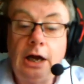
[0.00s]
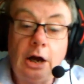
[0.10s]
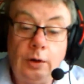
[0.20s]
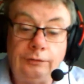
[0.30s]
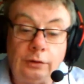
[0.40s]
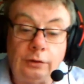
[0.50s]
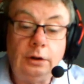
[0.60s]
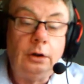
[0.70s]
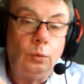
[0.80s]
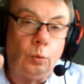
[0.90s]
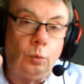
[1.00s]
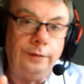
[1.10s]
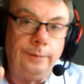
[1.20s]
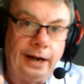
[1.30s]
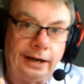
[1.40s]
However,
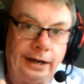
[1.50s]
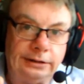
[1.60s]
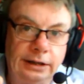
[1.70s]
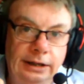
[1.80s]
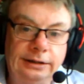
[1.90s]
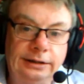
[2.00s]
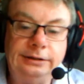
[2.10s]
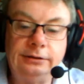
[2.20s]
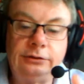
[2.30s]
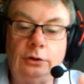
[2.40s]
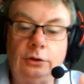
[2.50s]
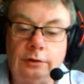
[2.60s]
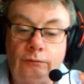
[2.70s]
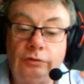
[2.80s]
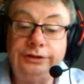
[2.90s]
one packet is
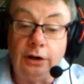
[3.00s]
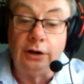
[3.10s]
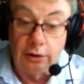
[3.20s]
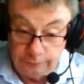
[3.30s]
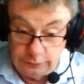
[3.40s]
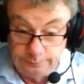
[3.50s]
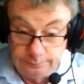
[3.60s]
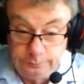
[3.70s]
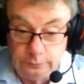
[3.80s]
sort of reserved